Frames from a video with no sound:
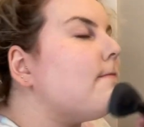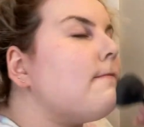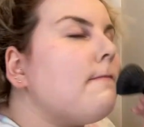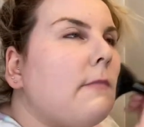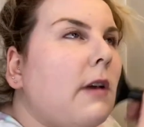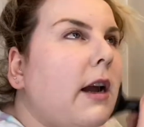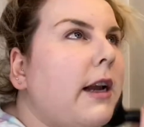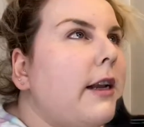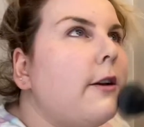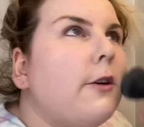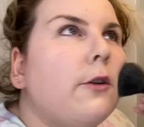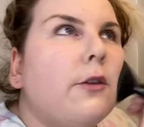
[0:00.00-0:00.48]

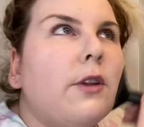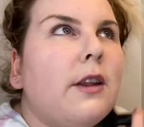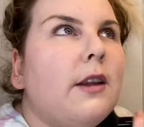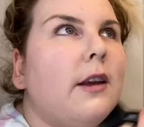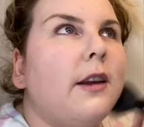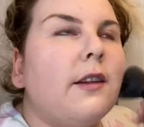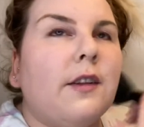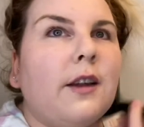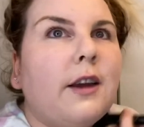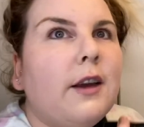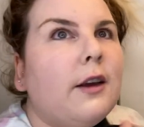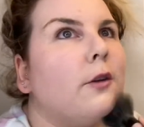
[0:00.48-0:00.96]
I know that
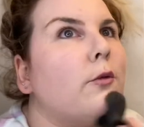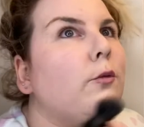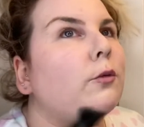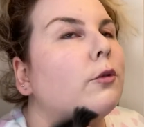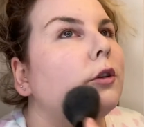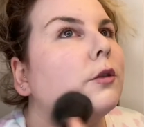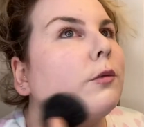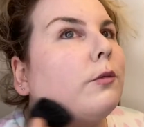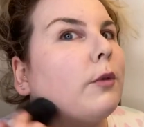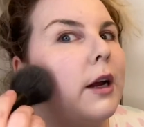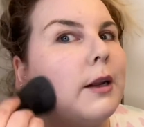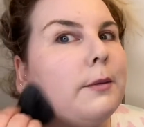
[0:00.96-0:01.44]
it's like a
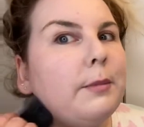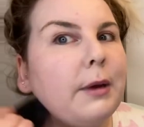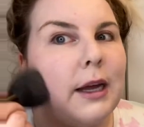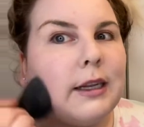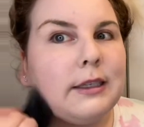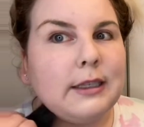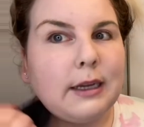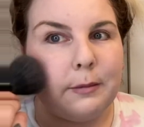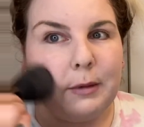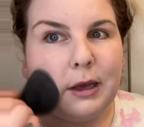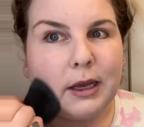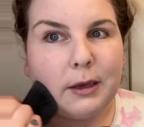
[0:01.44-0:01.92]
worldwide
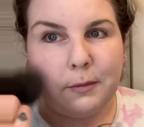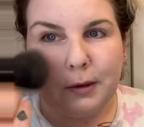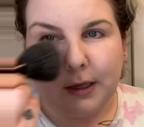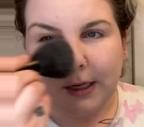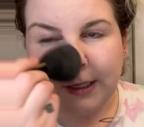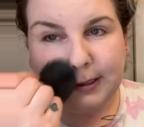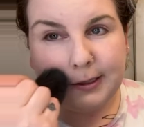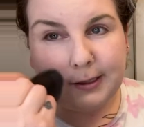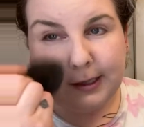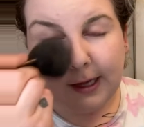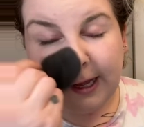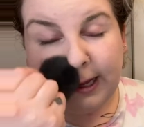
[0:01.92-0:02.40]
pandemic, but
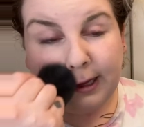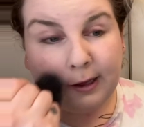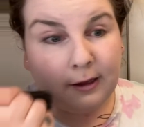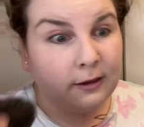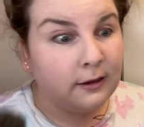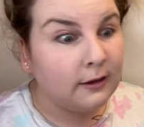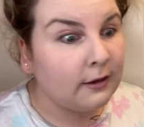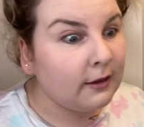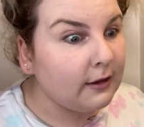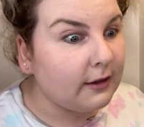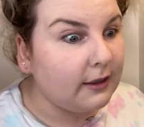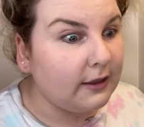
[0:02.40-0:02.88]
it's like,
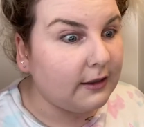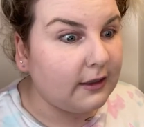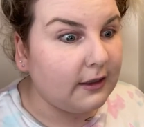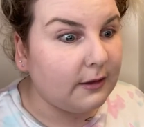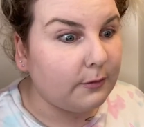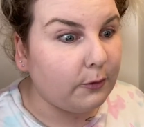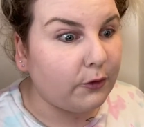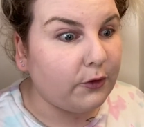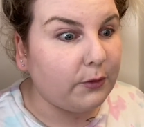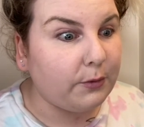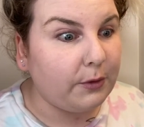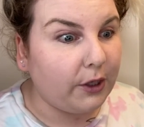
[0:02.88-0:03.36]
this is
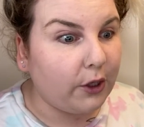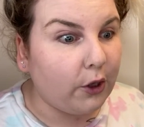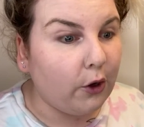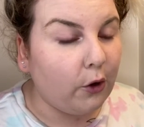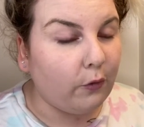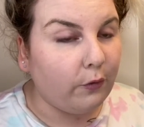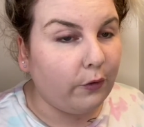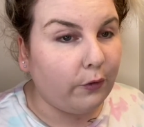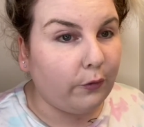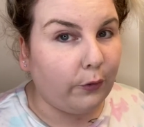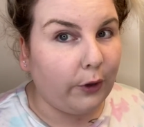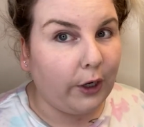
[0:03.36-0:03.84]
supposed to be a
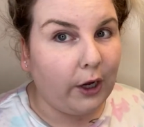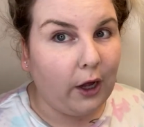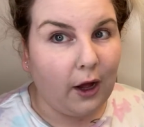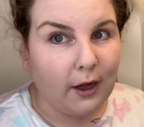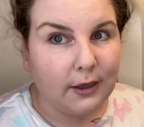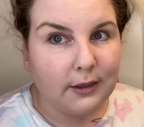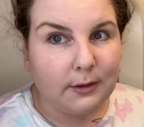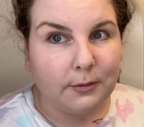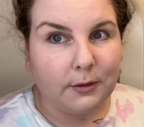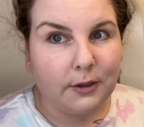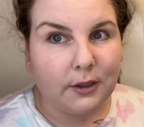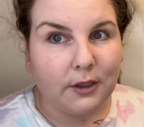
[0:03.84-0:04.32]
COVID-free
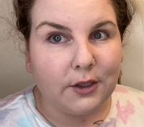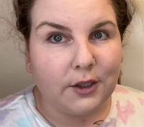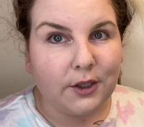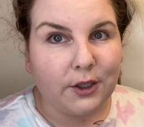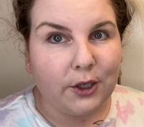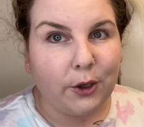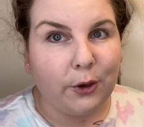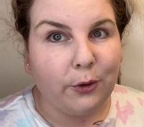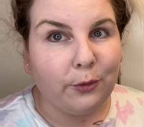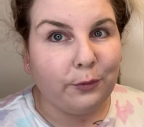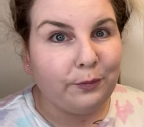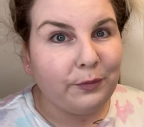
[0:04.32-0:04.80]
hospital,
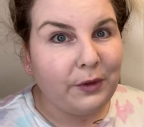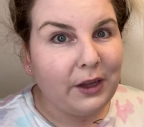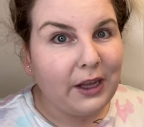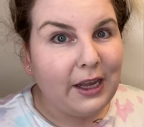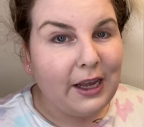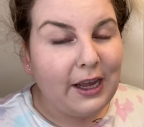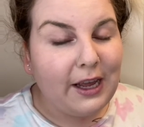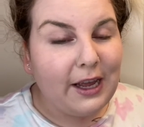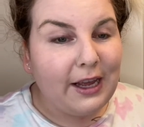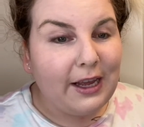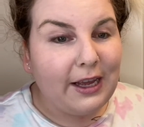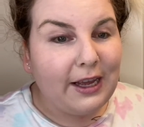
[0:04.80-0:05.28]
so
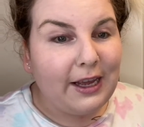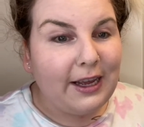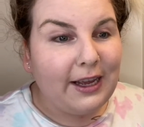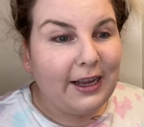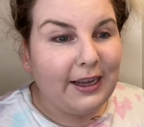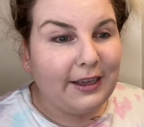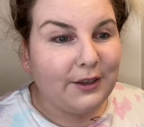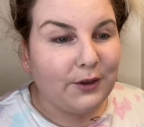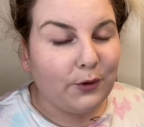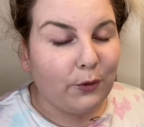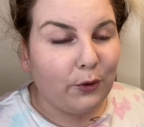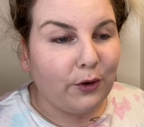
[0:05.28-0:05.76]

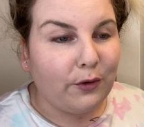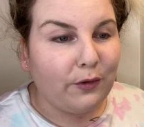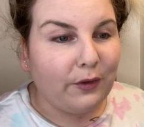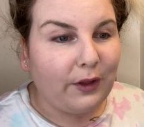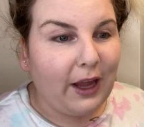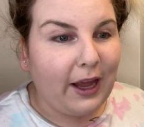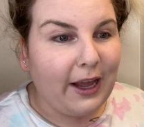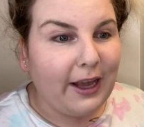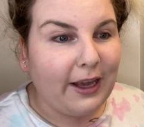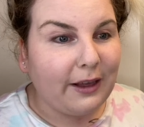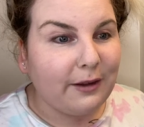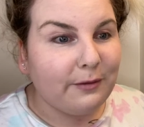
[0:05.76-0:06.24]
it's sort of
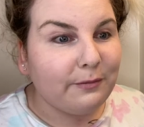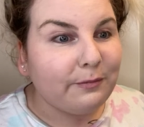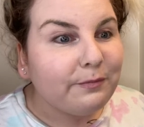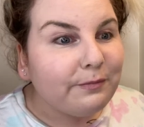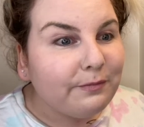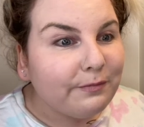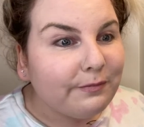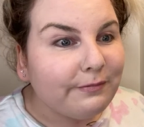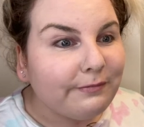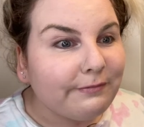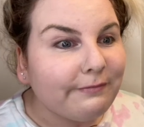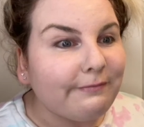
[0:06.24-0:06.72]
like
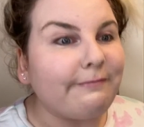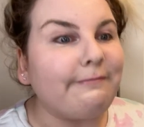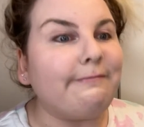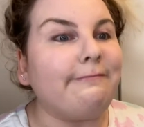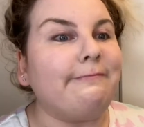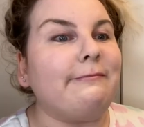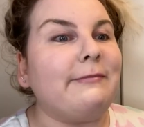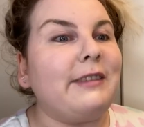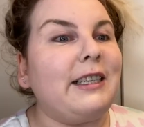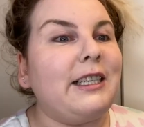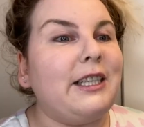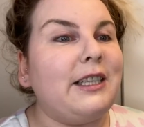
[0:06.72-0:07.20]

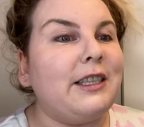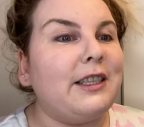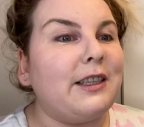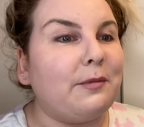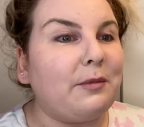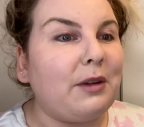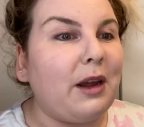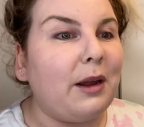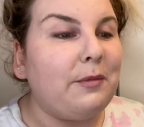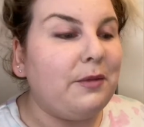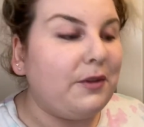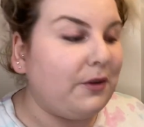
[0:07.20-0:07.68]

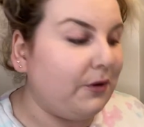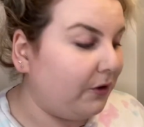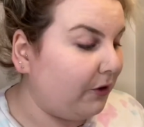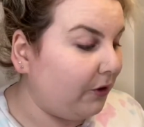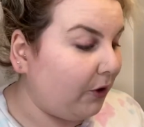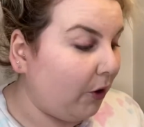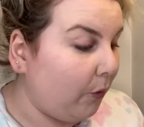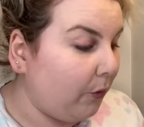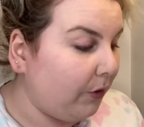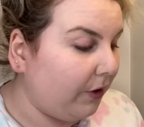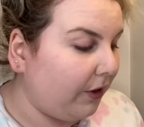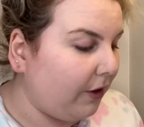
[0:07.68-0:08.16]
sometimes you
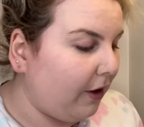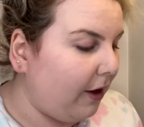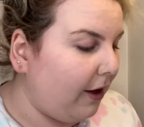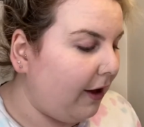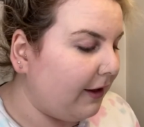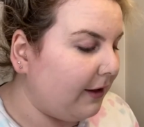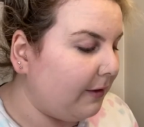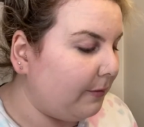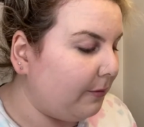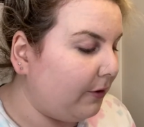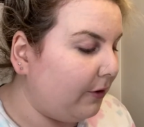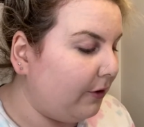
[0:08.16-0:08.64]
go into the
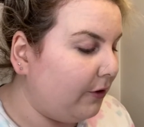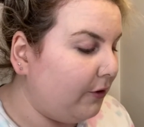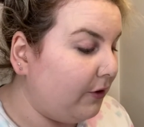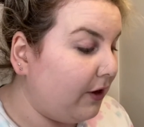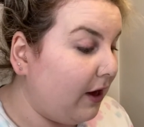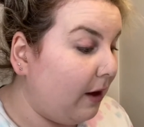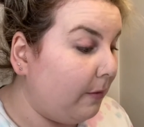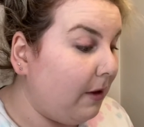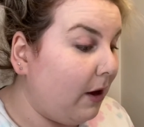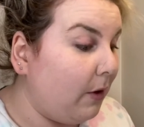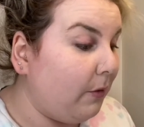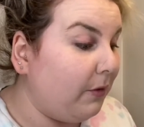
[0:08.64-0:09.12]
hospital and you
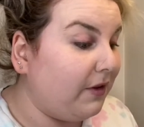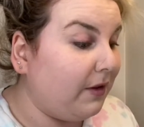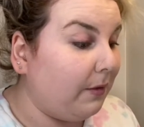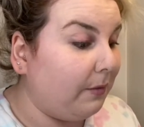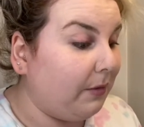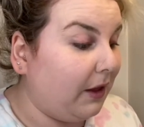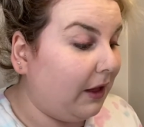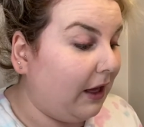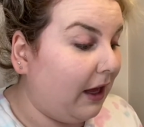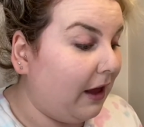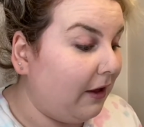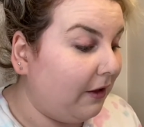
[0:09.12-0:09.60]
come out with
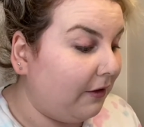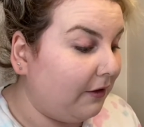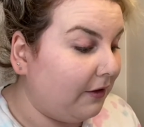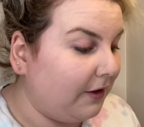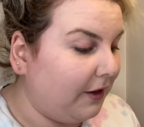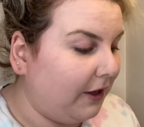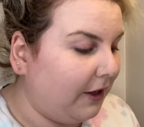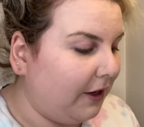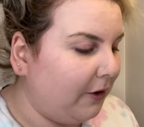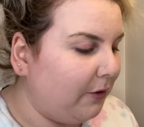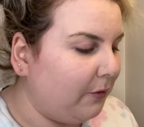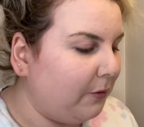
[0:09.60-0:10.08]
something else,
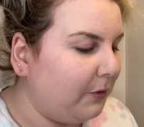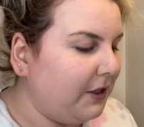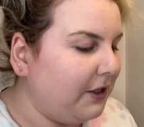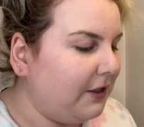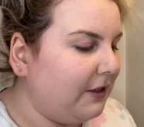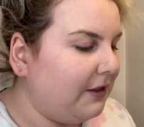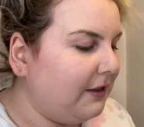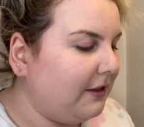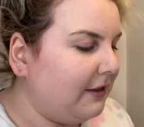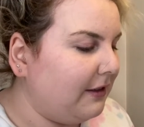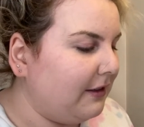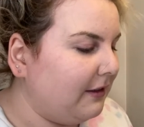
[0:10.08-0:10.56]
you know, which
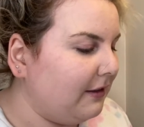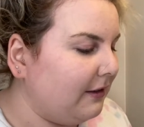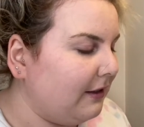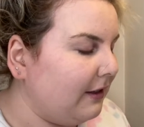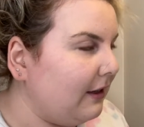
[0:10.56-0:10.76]
is